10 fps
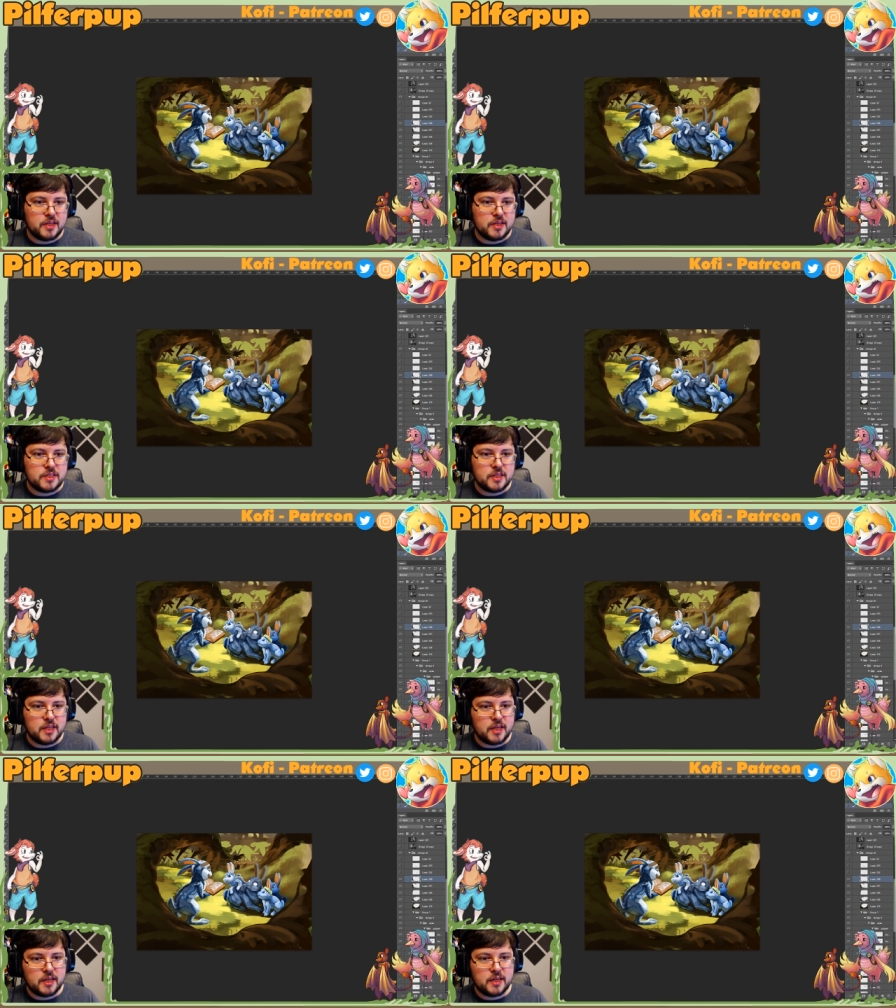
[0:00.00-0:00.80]
this,
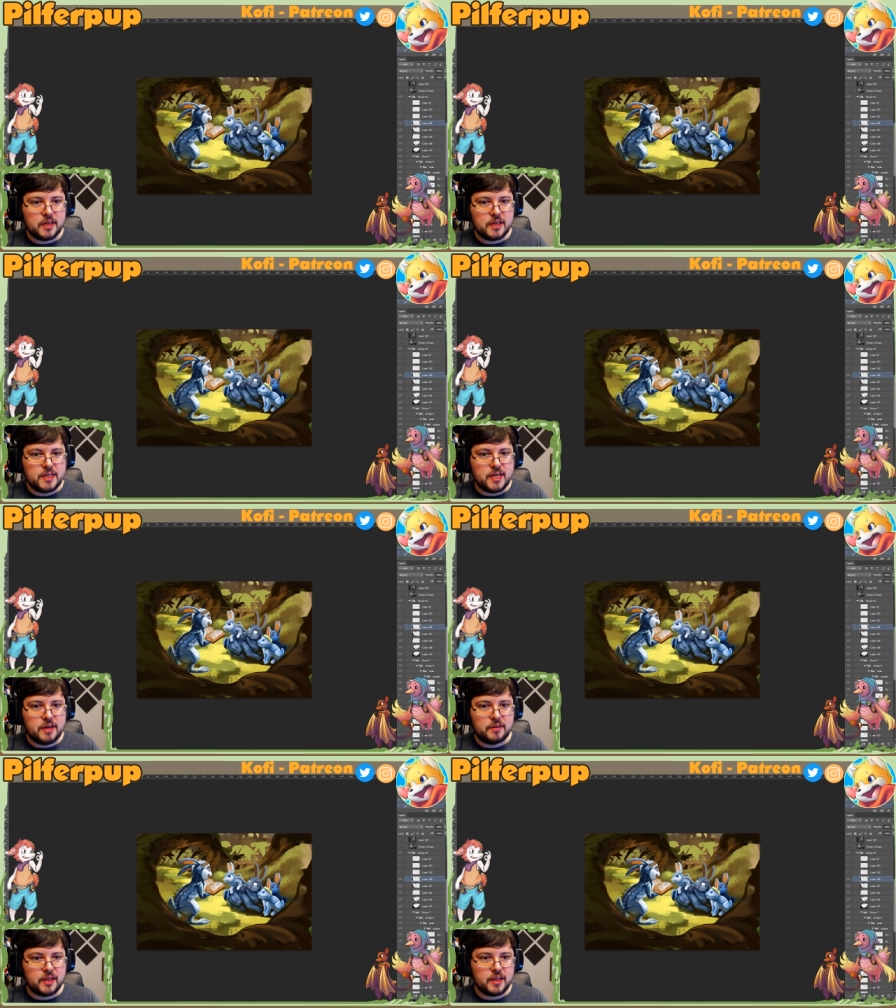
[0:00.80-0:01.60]
like
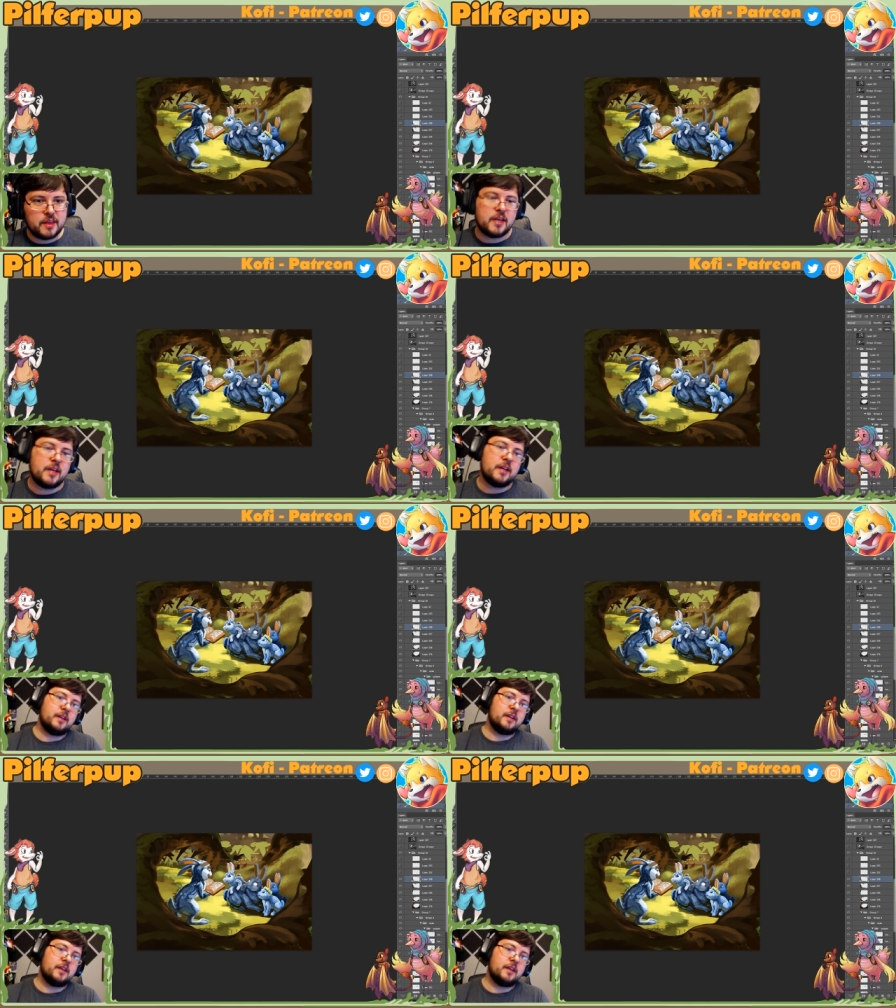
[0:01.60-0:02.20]
down like that,